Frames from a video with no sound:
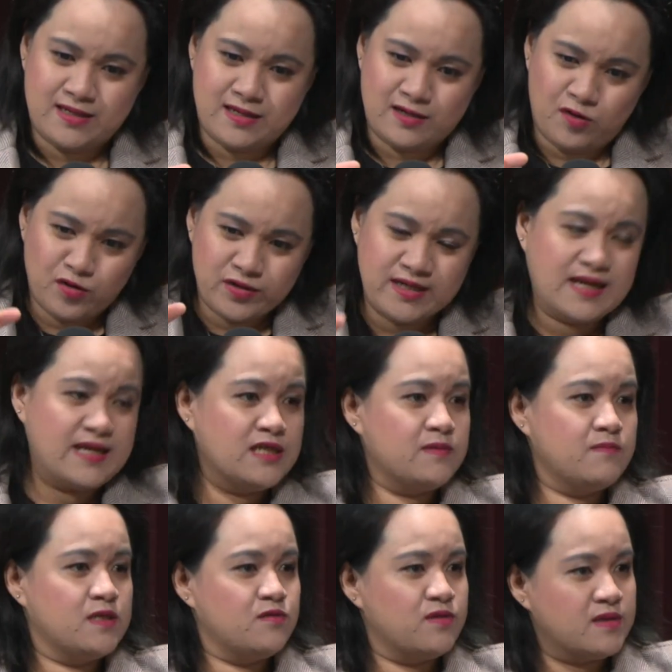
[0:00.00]

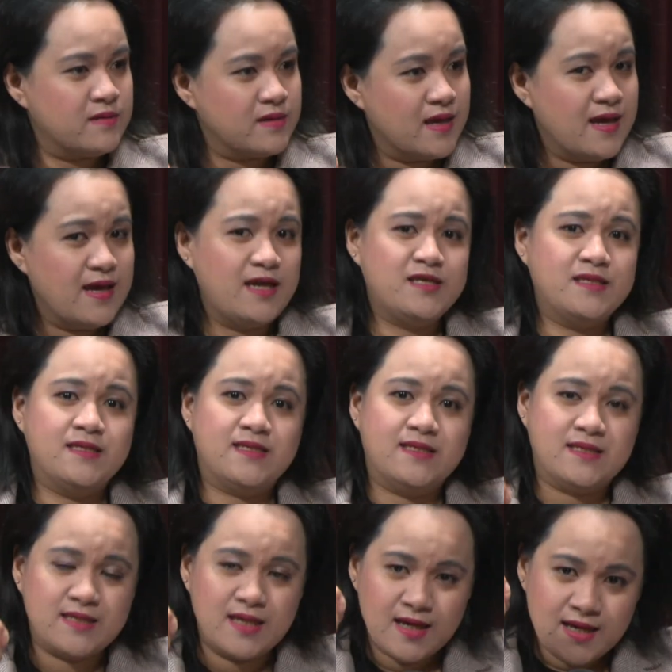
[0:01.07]
coordination between the
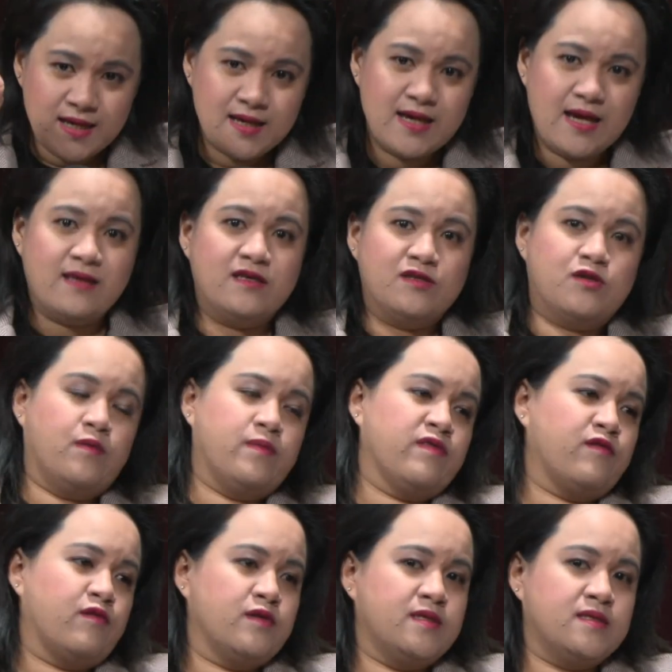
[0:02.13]
agencies and the top
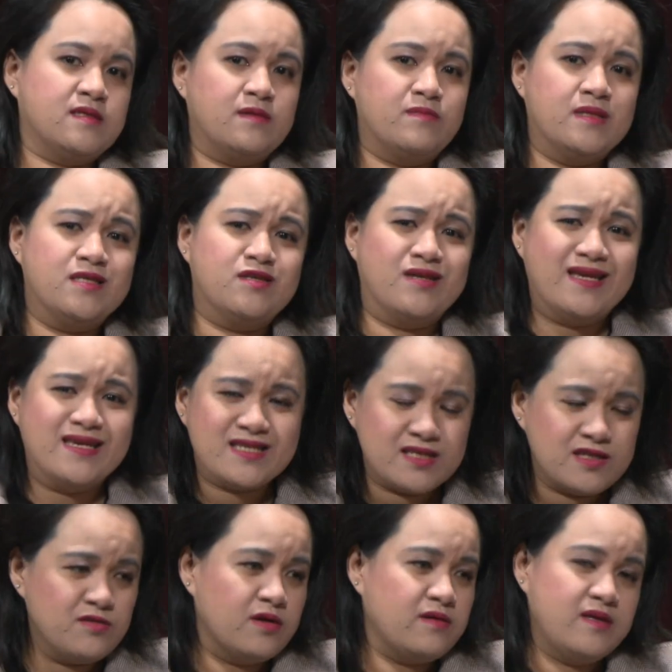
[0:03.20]
authorities in the ministry. It's
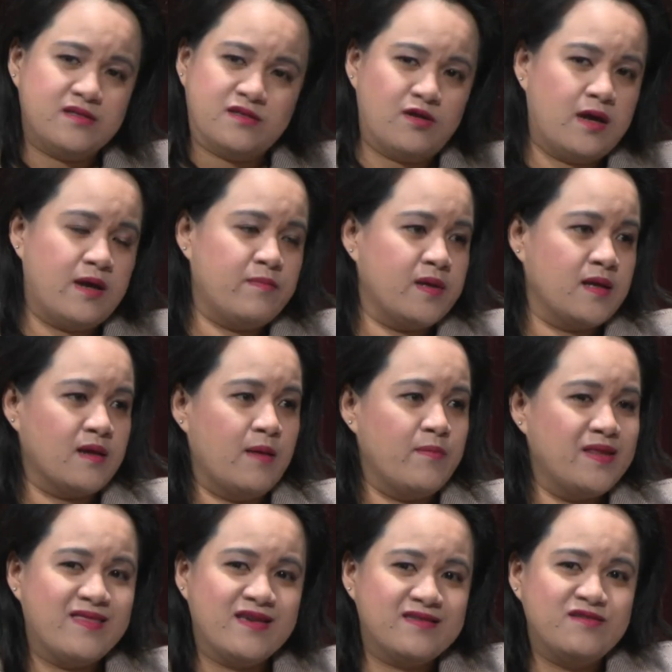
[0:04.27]
not happening. I
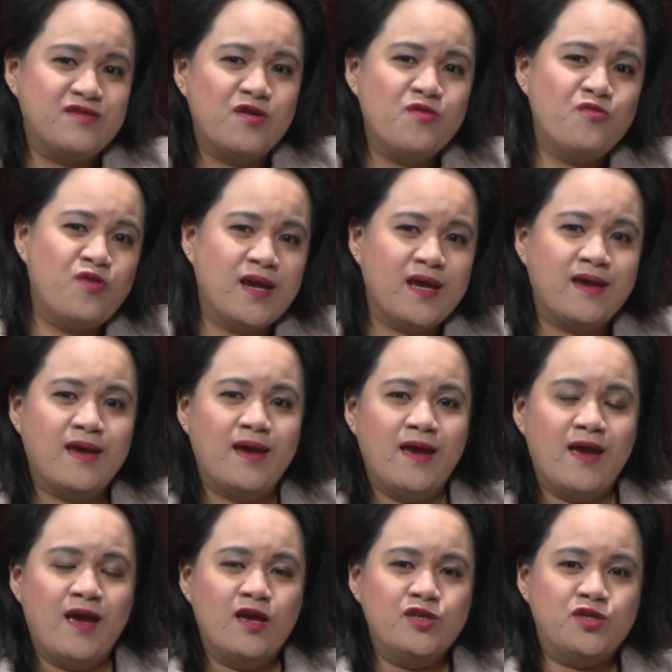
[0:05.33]
mean, there's no way
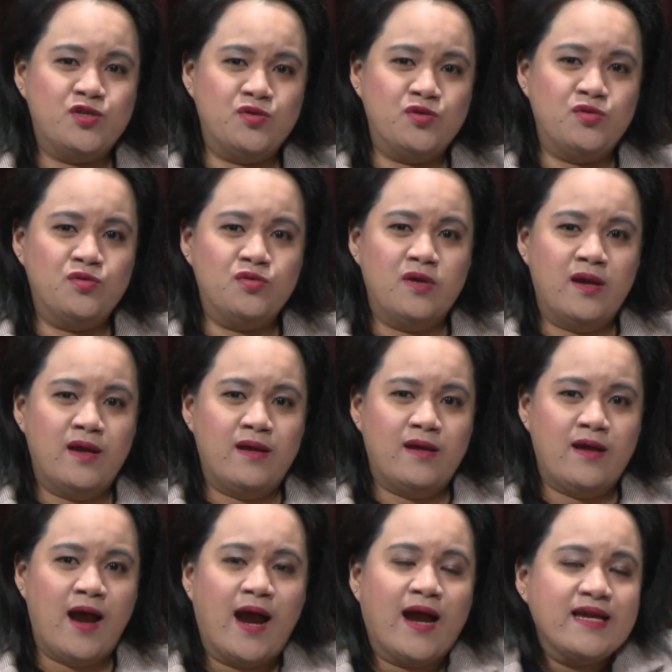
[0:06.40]
to
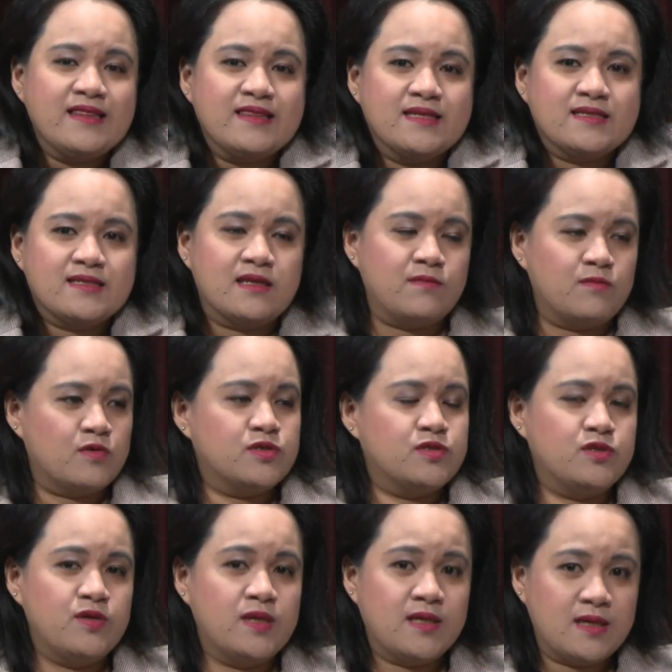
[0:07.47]
hide this anymore.
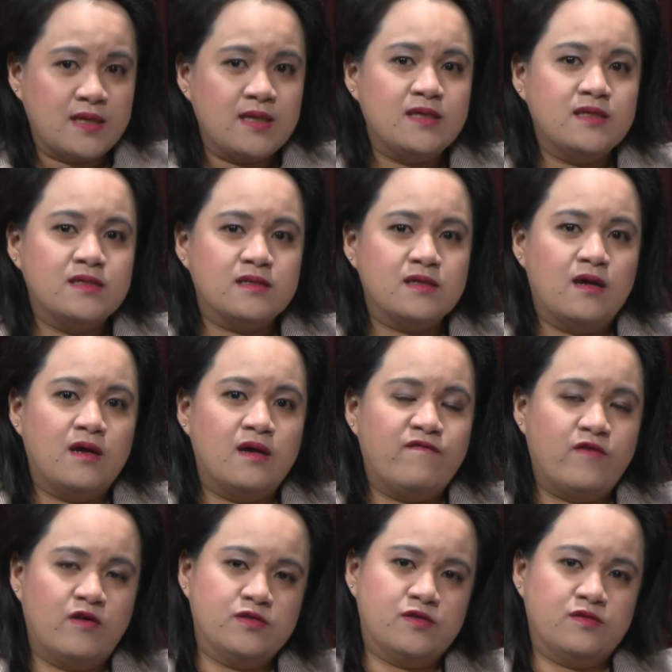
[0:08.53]
So it is
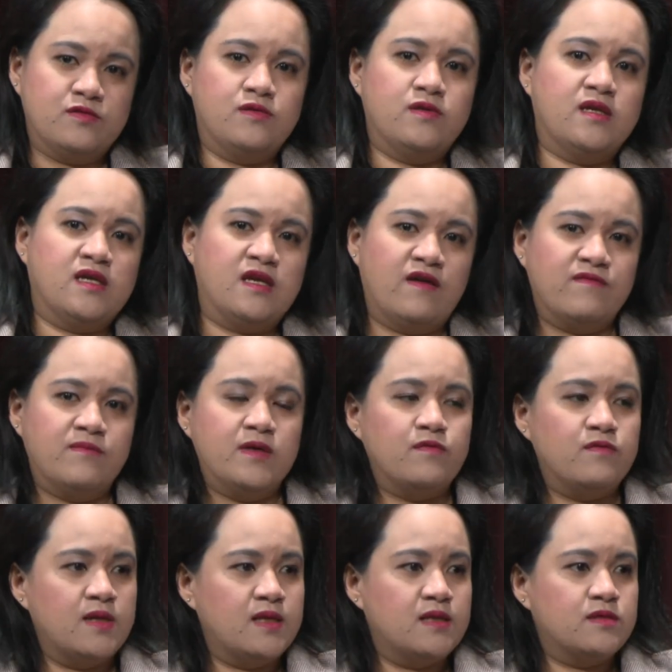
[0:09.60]
falls onto the government
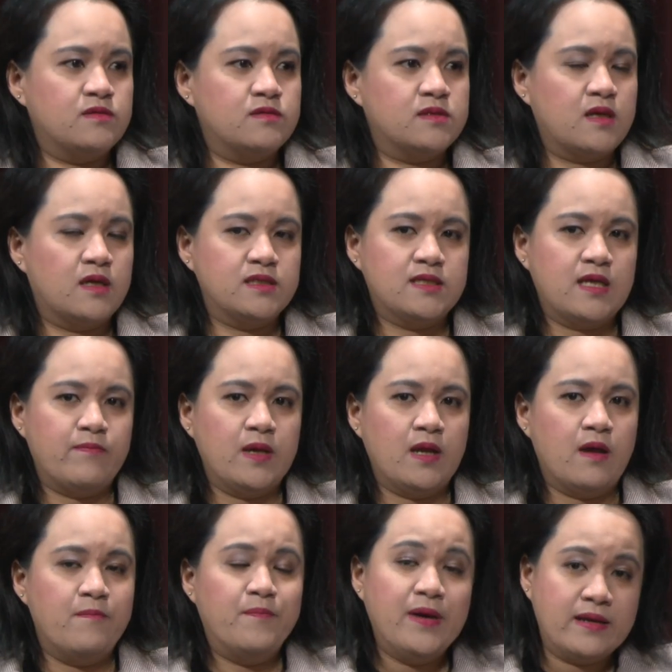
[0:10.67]
really to start stepping
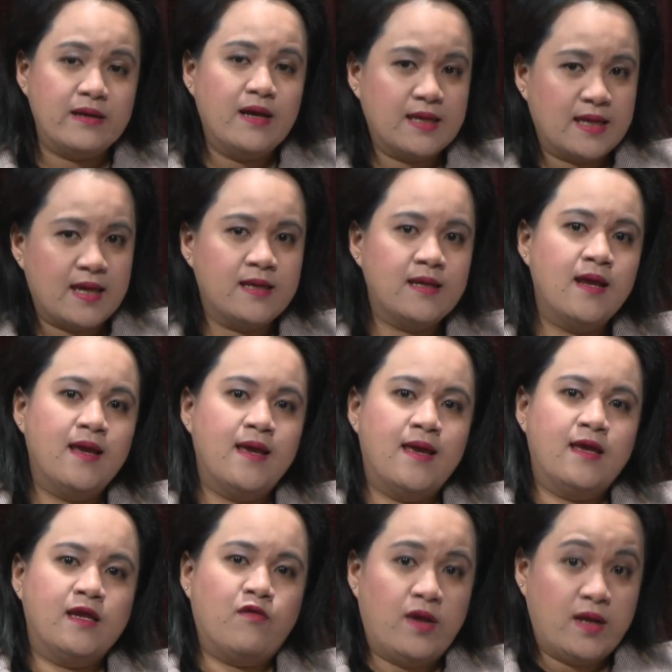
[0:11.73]
up. But again,
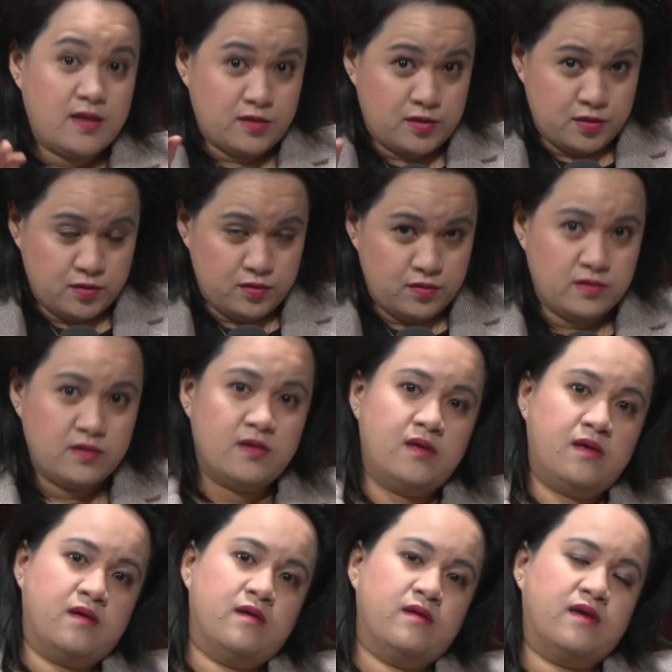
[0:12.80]
credit to
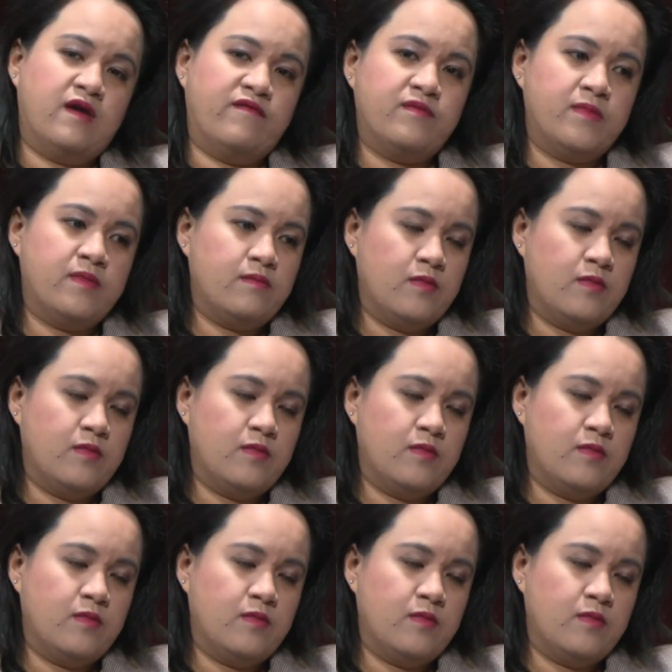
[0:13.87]
the government,